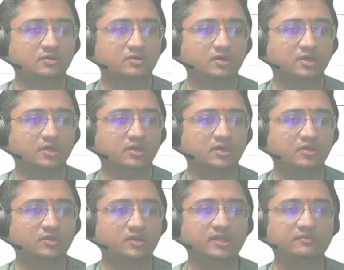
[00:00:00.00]
Okay,
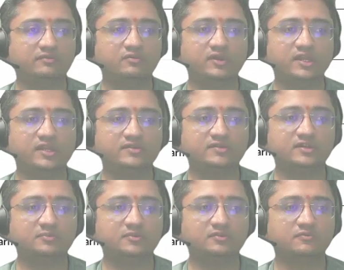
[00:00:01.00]
so it gives you various
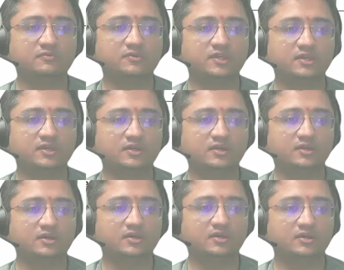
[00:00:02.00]
tips. If you see,
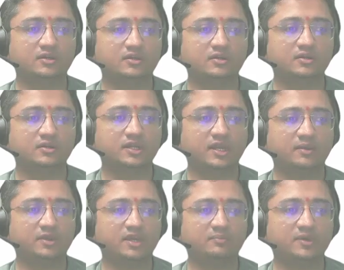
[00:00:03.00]

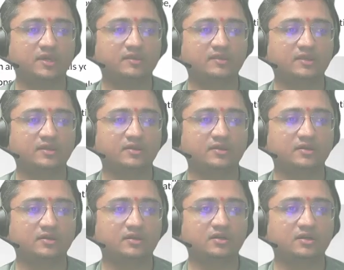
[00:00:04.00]
timing, pacing,
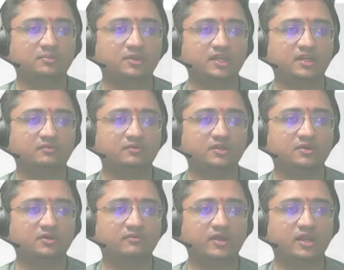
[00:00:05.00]
communicate with
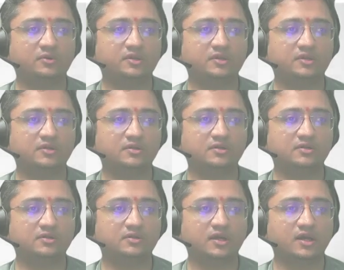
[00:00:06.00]
your evaluator,
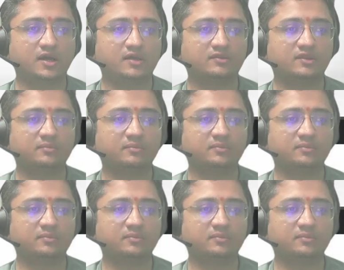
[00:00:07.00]
ask them